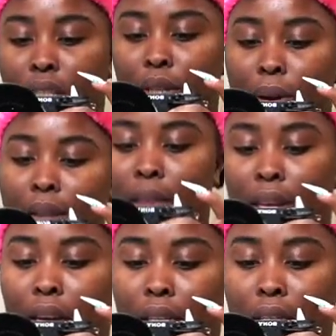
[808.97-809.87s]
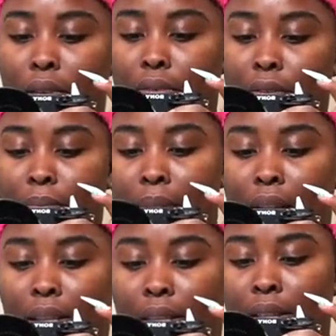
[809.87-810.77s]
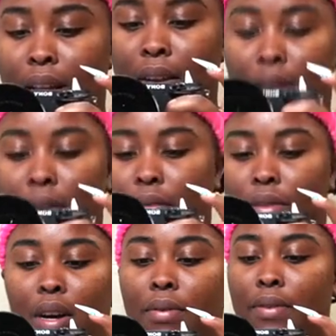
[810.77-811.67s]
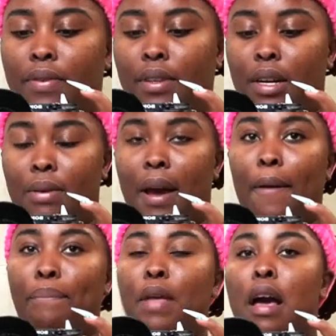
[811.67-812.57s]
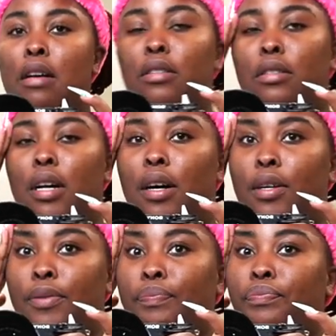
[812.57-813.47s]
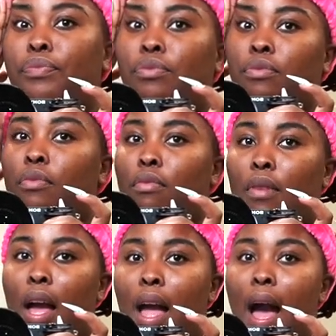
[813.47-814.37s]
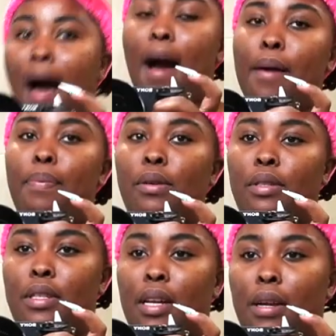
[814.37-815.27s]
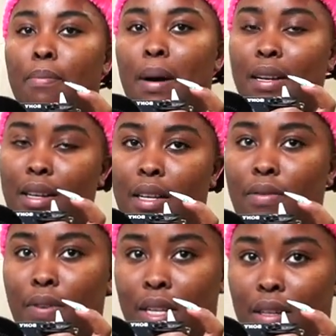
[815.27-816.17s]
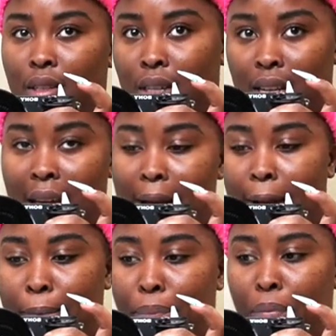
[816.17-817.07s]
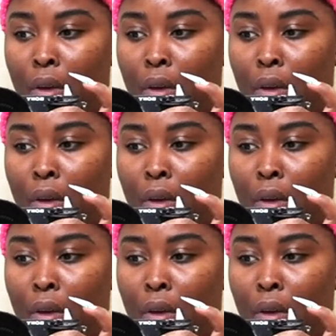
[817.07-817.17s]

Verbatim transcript: into anything. Don't even mind this Daniel. Don't even, okay? So I posted Monday's video today,